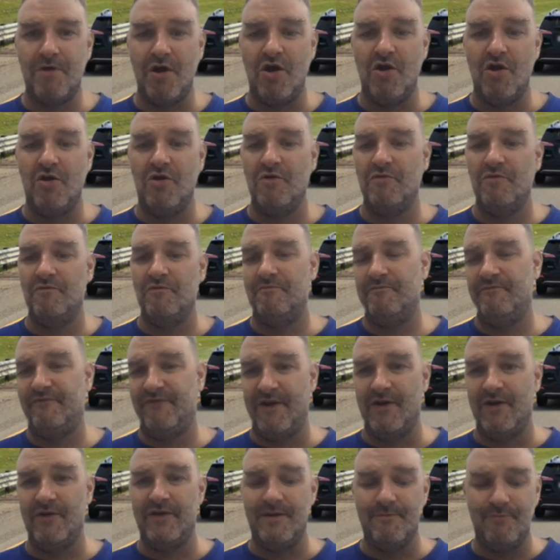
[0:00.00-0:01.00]
are
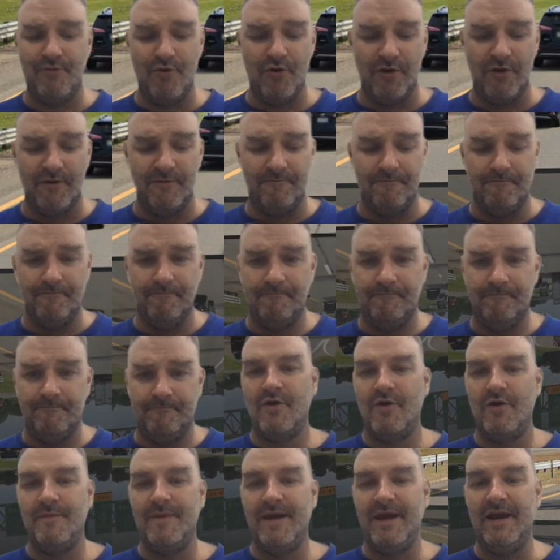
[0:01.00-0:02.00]
fairly important.
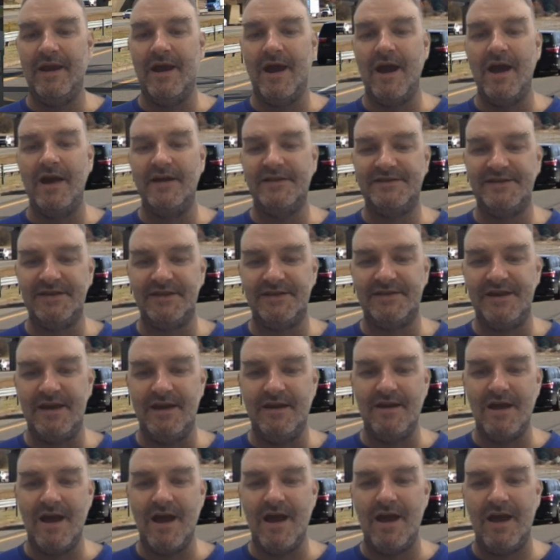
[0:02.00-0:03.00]
Now we meet
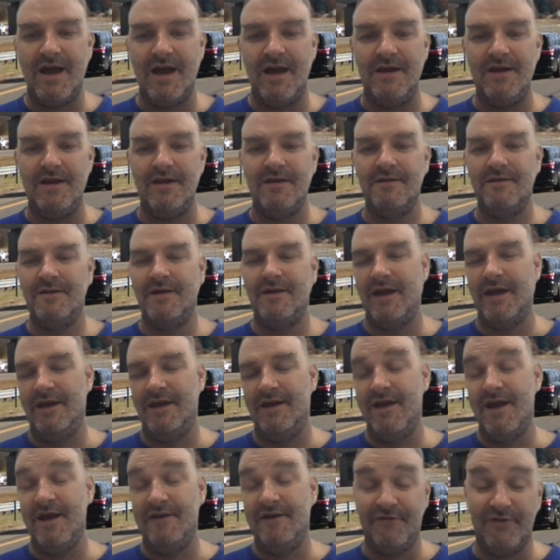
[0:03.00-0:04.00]
I-69,
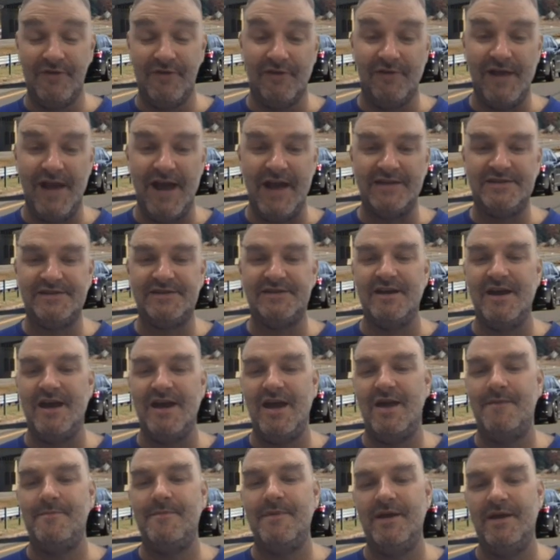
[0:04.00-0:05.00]
and not for the last
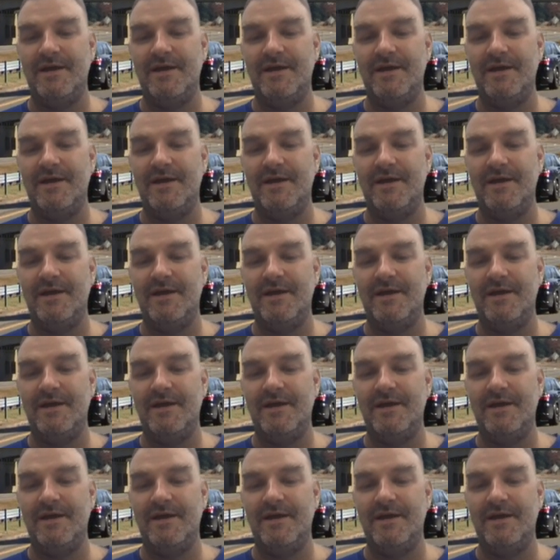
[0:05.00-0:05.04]
time.